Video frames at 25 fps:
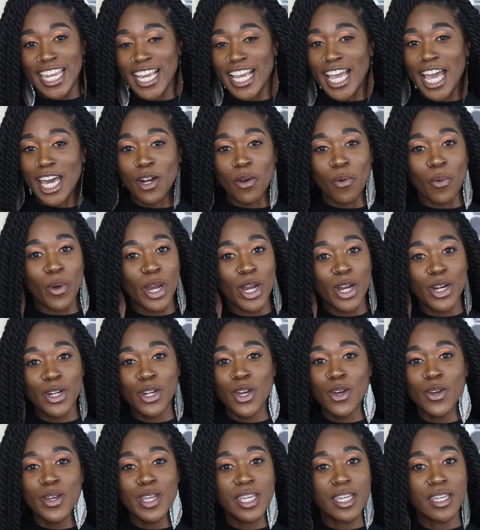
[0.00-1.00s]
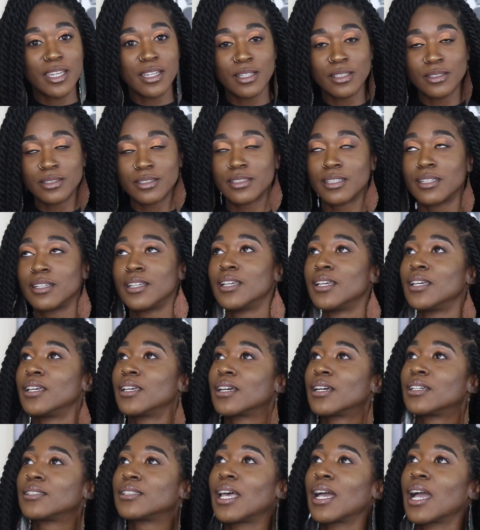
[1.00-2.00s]
I ain't got to wear no heels
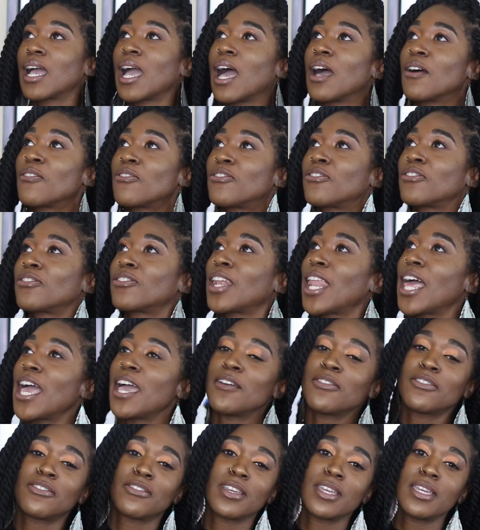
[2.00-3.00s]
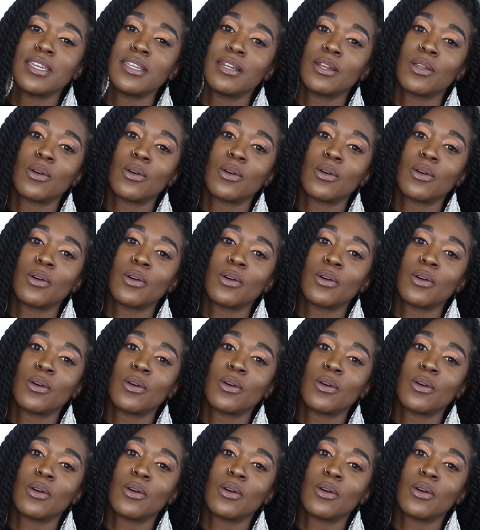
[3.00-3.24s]
because I got flat feet.